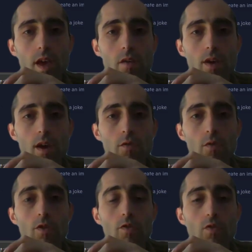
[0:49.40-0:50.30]
area
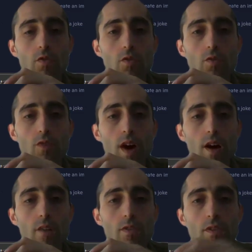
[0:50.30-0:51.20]
in order to
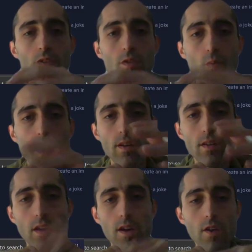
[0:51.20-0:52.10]
survive. This is
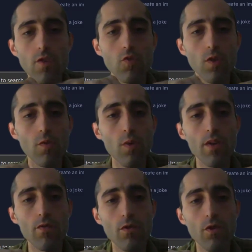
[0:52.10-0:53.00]
quite
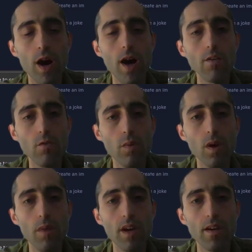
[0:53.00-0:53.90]
straightaway for
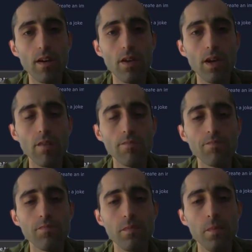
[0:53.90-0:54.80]
anaerobic bacteria.